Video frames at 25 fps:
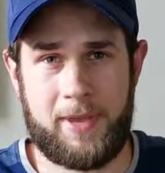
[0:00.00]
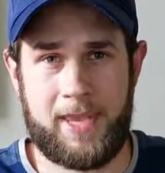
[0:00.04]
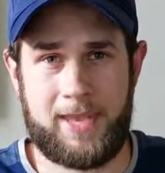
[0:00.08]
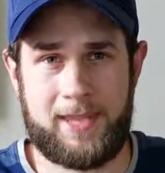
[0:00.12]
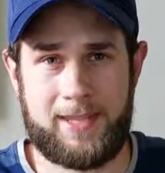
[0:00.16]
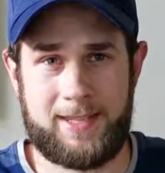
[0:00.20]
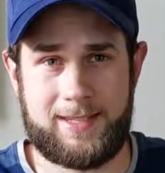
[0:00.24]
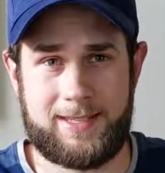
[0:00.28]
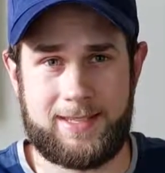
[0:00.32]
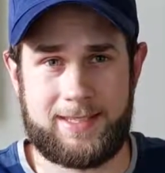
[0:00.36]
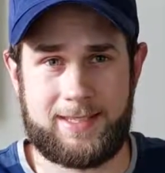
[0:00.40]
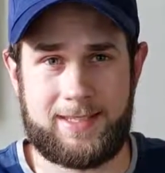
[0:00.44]
At
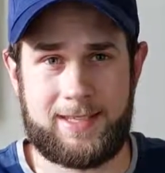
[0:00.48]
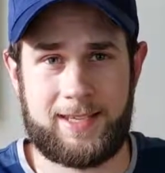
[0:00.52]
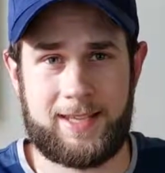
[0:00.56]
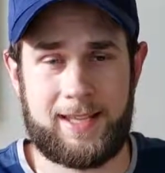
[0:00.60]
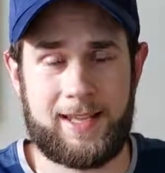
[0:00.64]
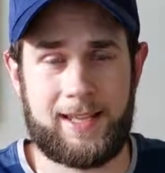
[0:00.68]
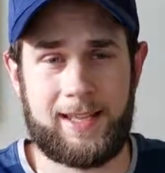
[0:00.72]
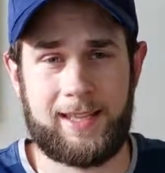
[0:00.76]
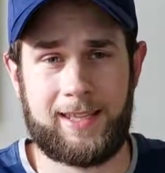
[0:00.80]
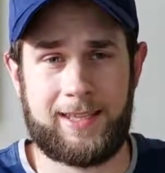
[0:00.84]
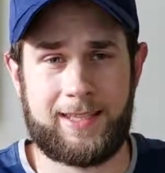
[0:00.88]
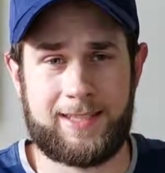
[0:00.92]
least
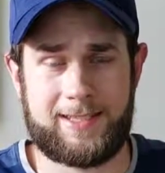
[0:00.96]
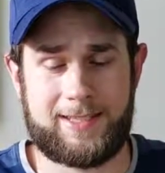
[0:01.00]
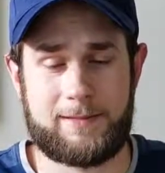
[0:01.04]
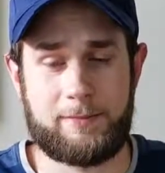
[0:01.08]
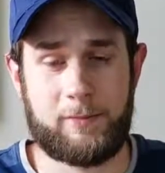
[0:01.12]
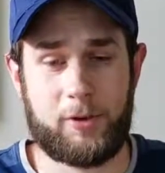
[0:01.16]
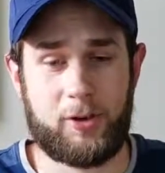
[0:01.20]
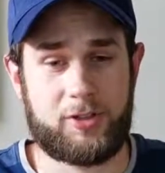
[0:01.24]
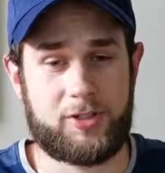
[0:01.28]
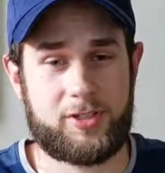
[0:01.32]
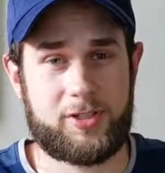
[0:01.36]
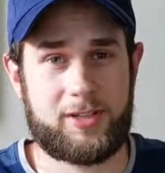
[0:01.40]

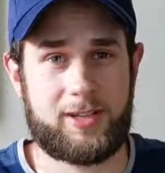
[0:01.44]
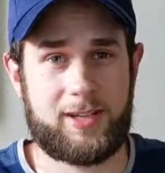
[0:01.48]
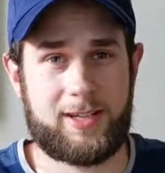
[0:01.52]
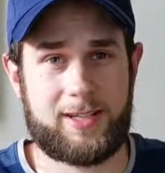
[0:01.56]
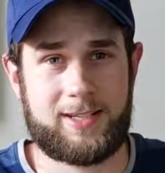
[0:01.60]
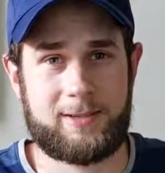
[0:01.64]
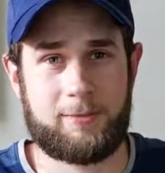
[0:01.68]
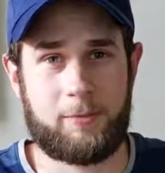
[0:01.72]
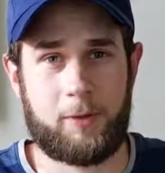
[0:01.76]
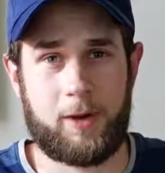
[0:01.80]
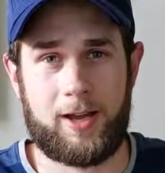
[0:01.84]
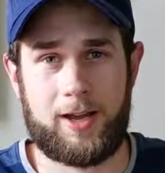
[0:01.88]
merchandise-wise,
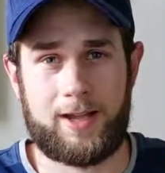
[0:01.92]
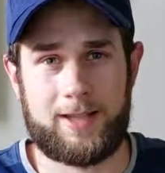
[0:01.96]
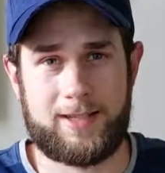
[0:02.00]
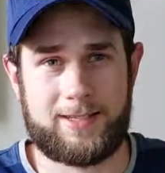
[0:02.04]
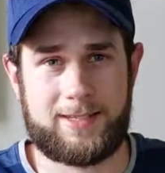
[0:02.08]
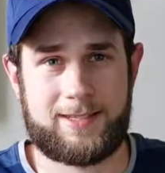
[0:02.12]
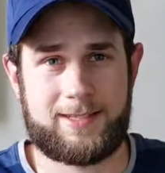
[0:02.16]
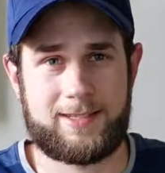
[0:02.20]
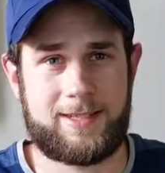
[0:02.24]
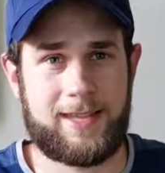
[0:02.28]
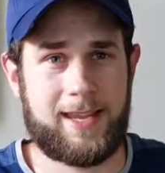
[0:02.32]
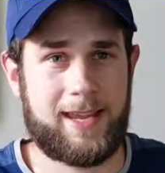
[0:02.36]
they had
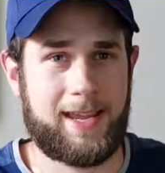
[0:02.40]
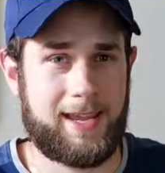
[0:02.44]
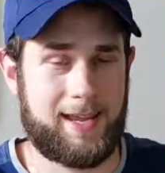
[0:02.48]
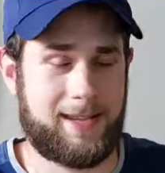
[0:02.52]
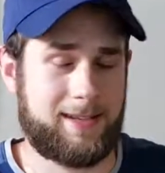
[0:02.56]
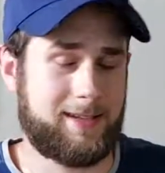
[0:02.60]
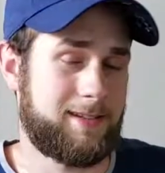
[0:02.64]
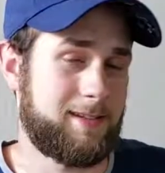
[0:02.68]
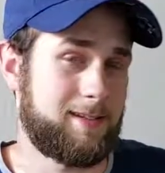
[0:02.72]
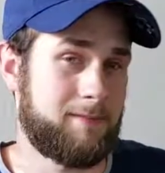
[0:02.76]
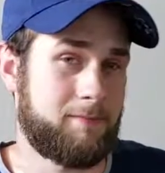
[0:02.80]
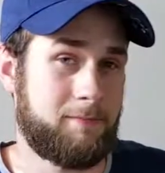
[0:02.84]
pins
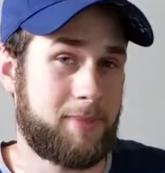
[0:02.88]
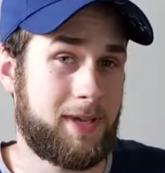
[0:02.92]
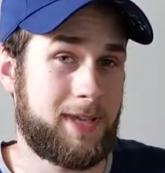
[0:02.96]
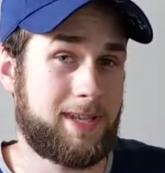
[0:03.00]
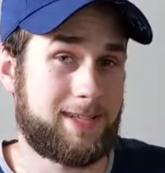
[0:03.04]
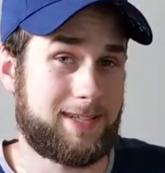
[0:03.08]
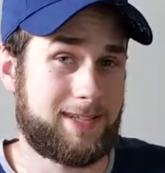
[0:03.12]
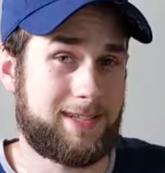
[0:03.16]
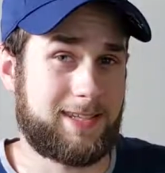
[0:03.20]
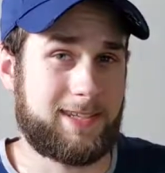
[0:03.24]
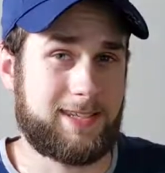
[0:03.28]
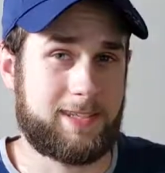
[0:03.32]
to
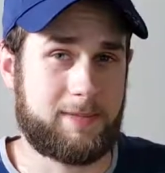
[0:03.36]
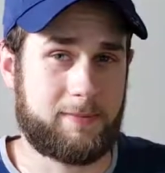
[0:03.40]
spare.